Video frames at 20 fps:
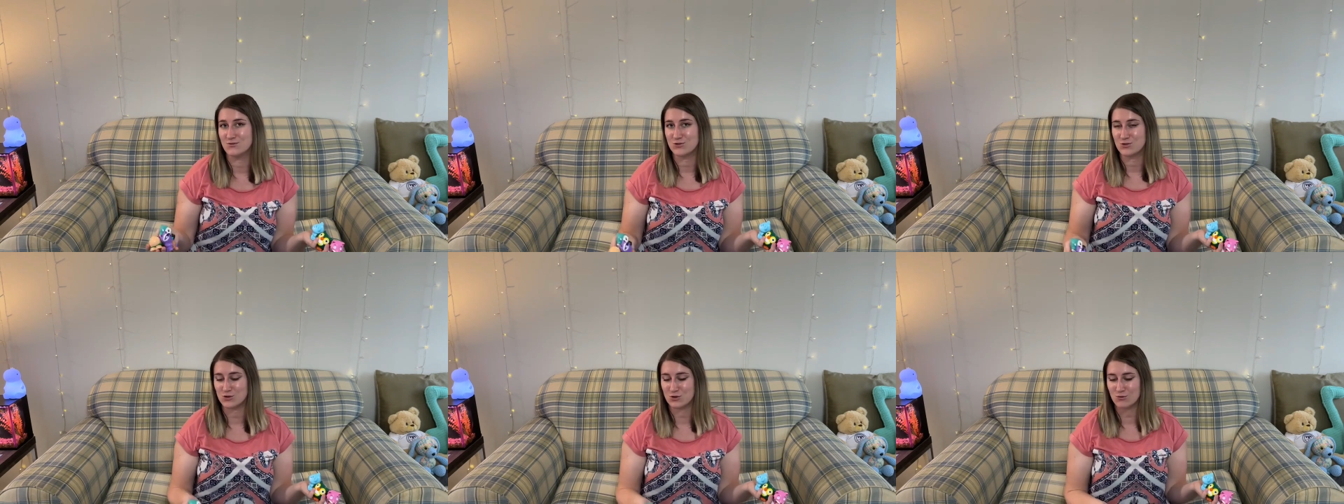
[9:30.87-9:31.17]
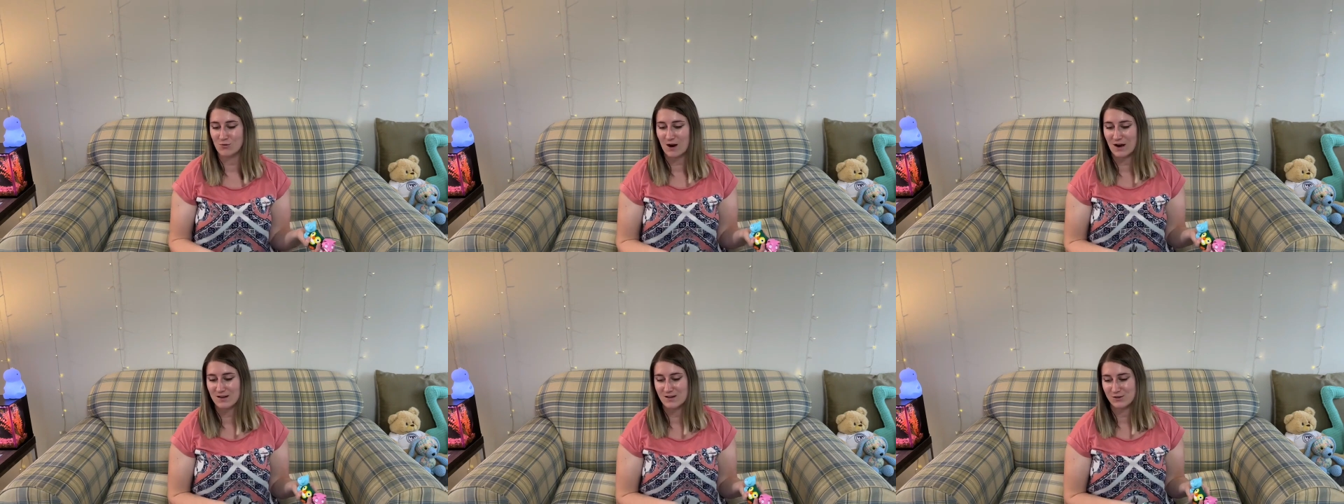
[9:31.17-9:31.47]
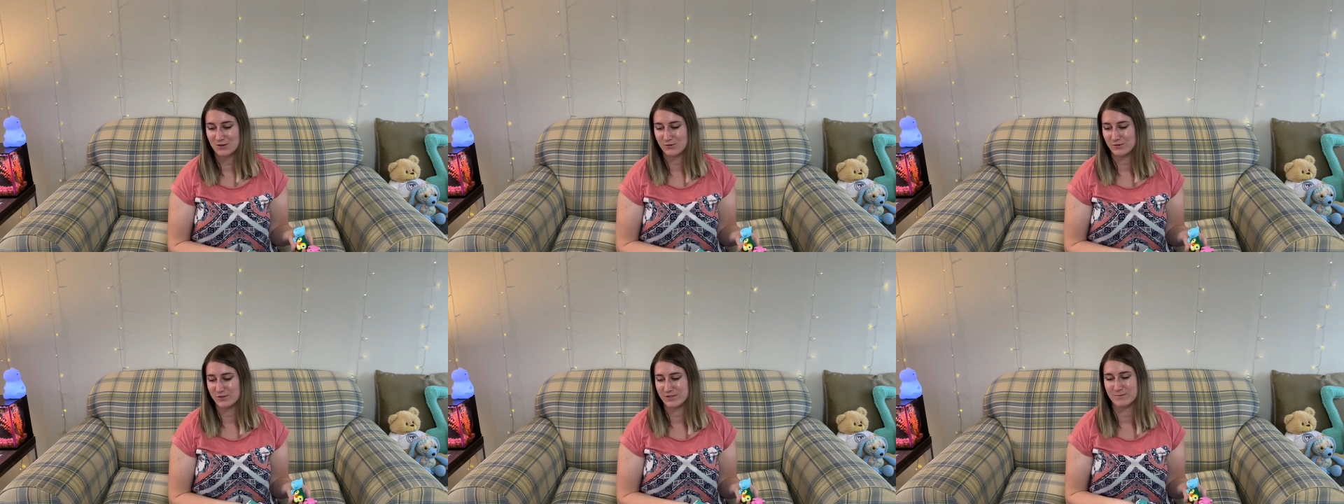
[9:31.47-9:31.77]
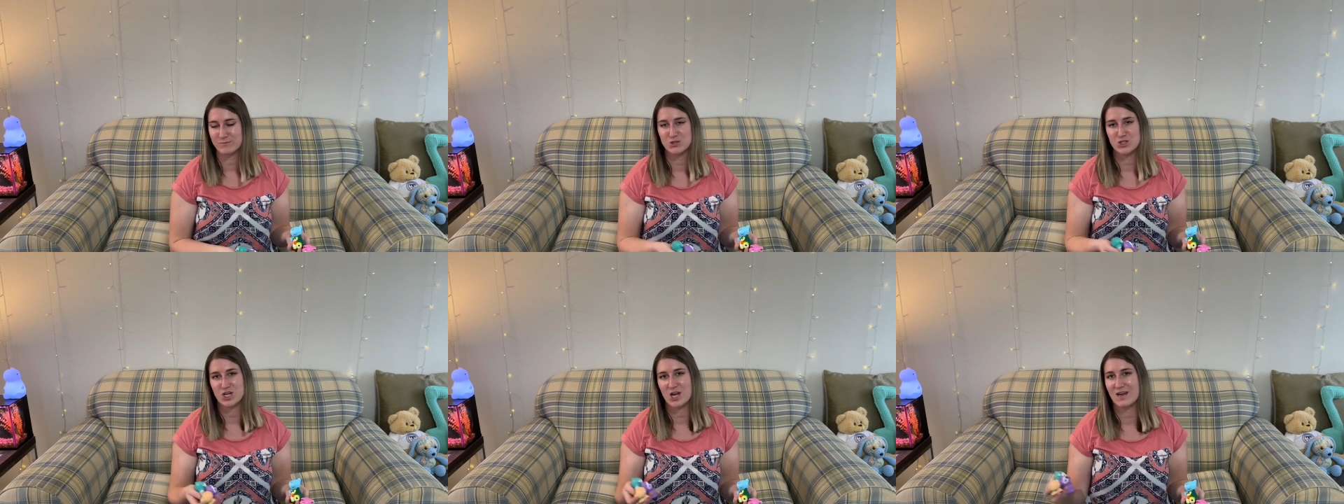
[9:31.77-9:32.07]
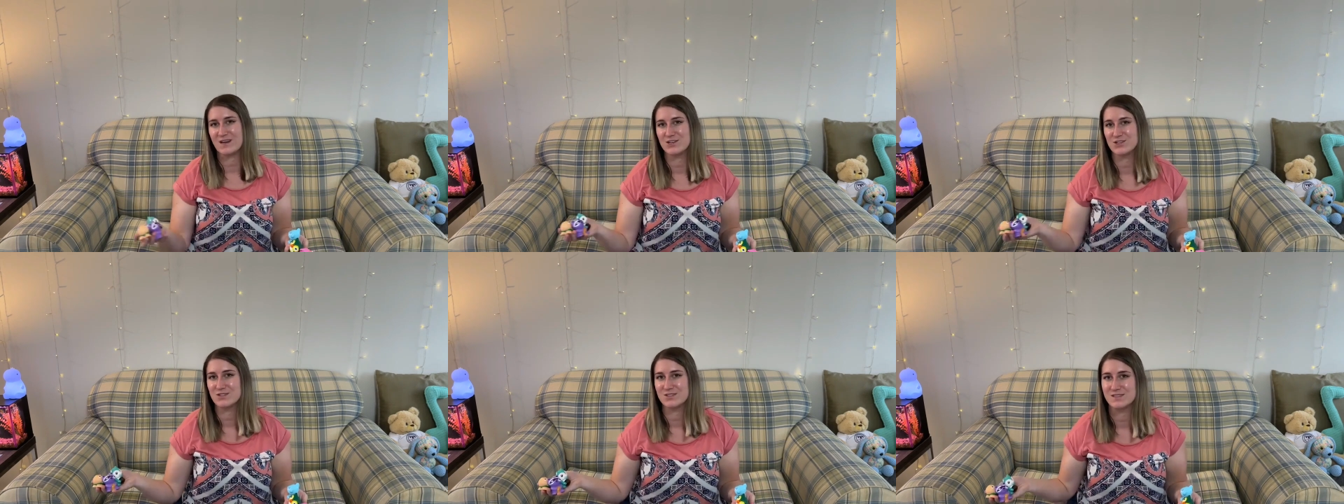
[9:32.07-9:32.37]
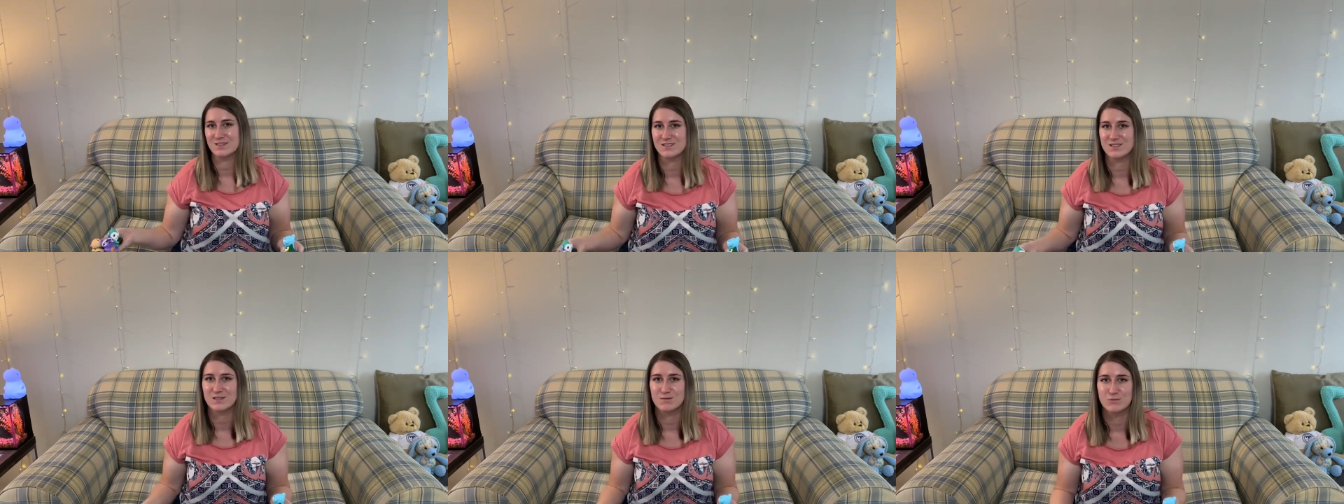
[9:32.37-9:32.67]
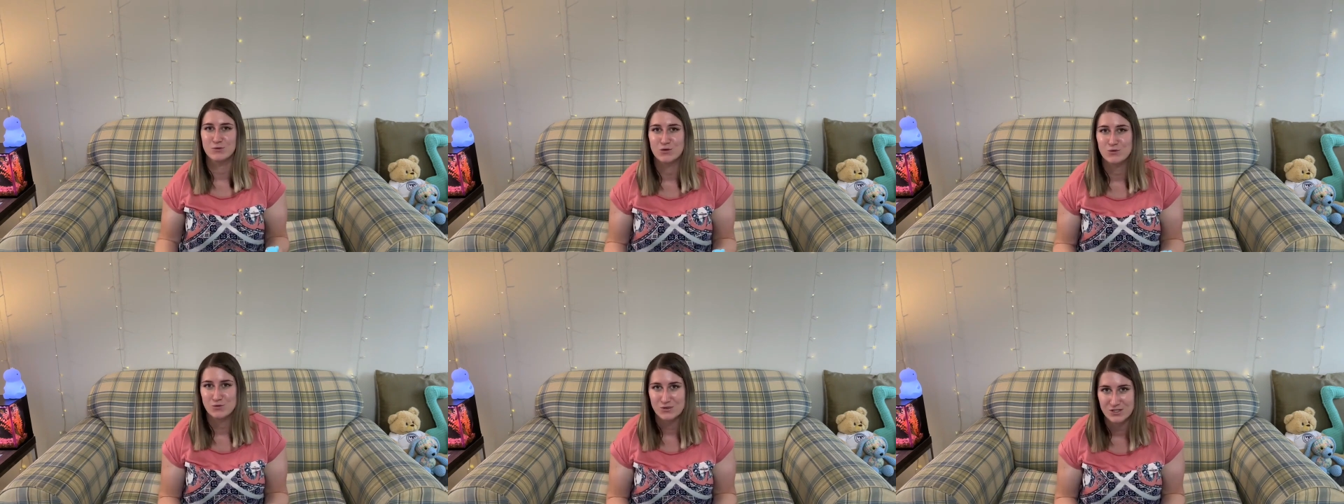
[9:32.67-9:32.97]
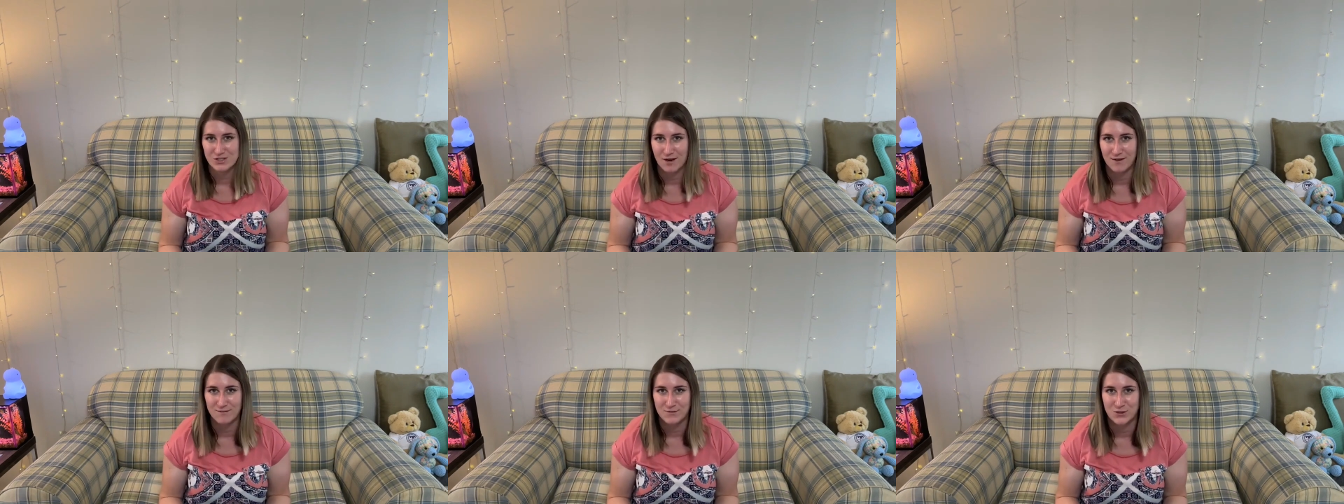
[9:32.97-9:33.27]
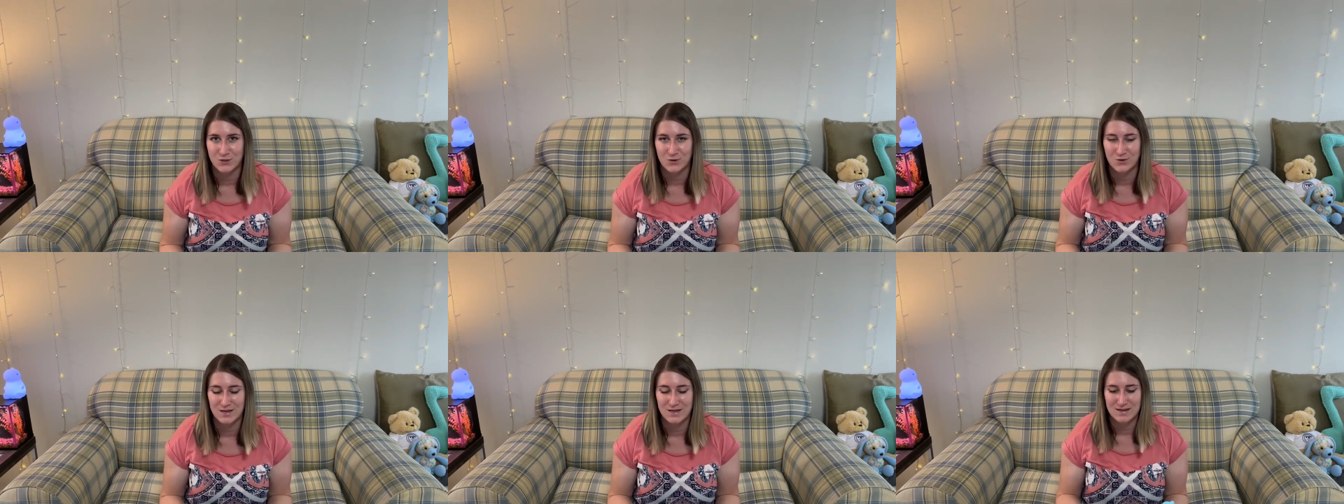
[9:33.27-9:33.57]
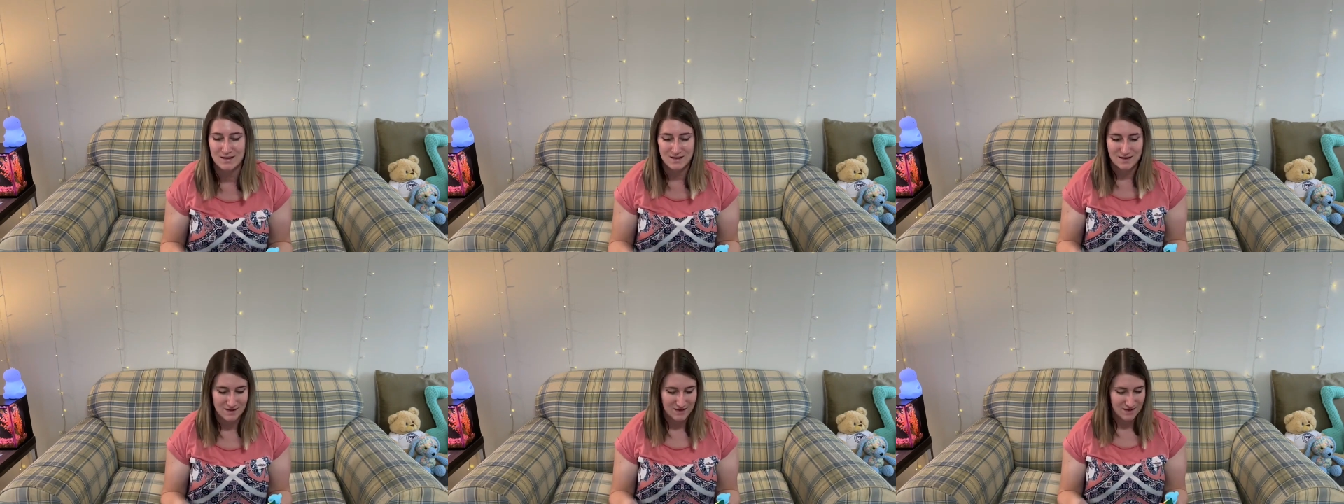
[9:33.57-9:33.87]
try to do some changes and some new stuff to it,